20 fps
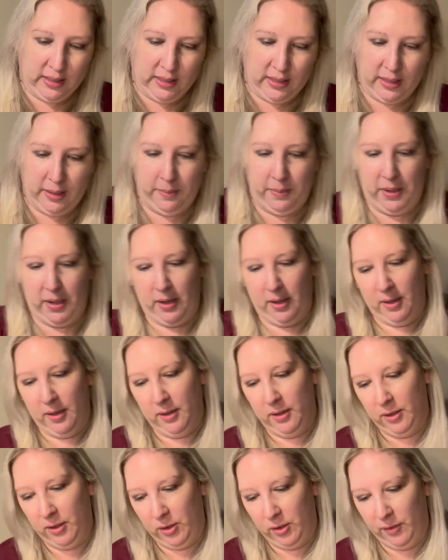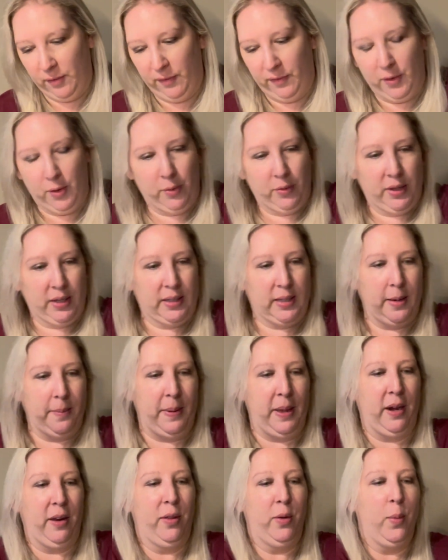Let me fold this up
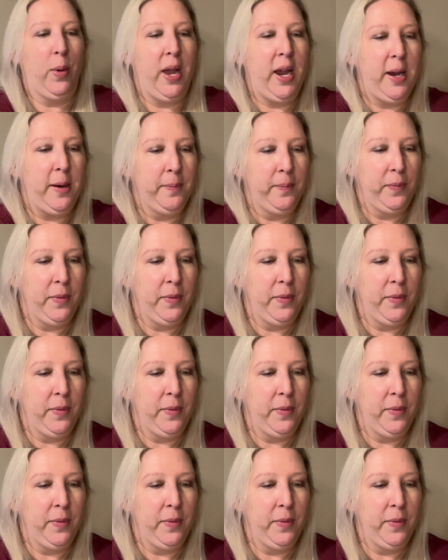out of the way.